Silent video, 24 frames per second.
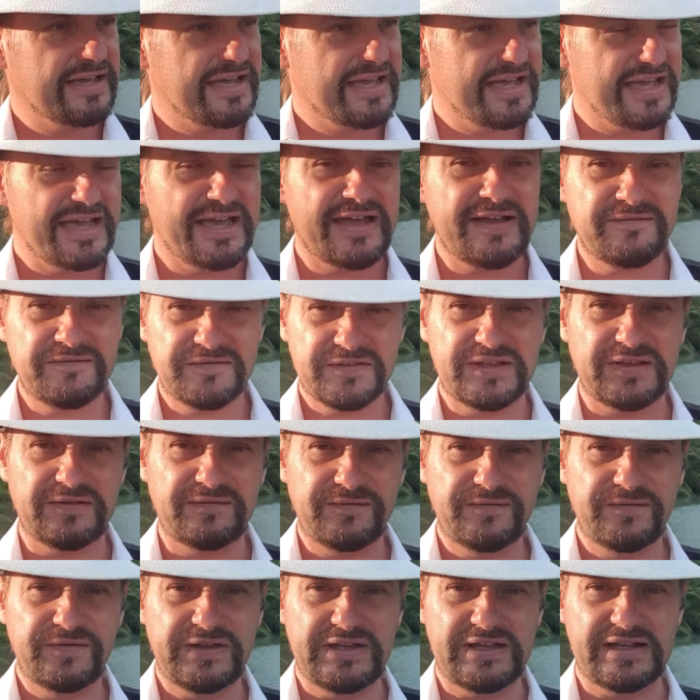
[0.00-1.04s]
have the
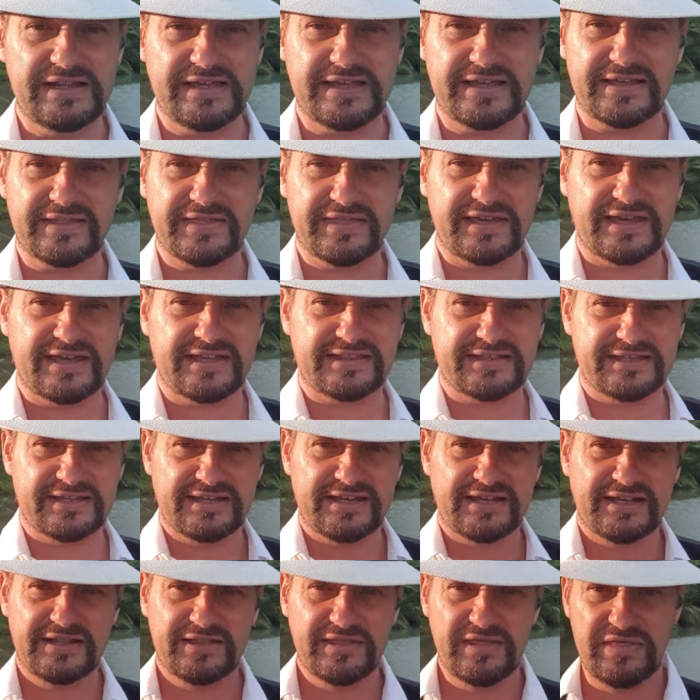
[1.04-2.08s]
feeling that
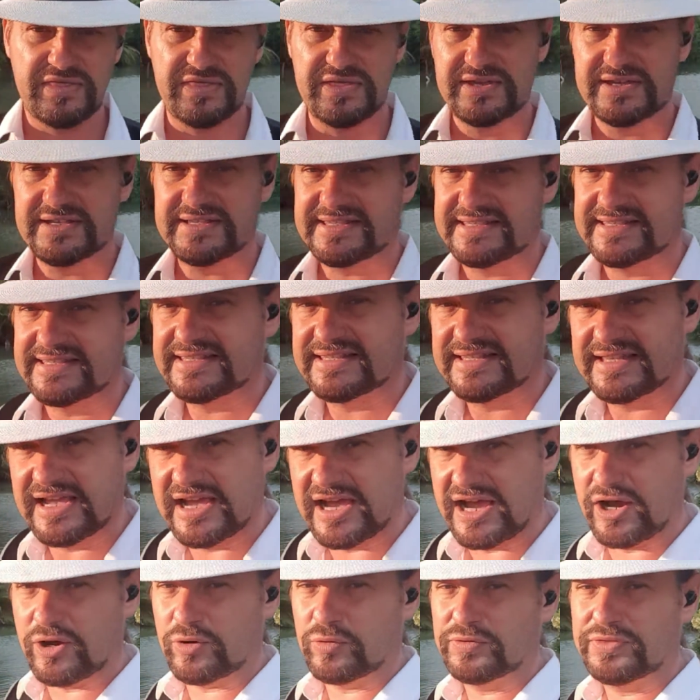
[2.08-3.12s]
this
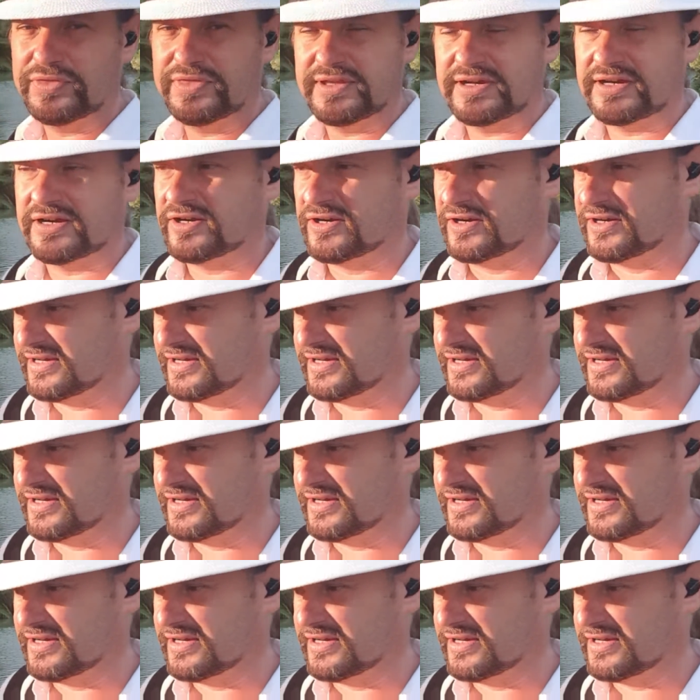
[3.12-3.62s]
out there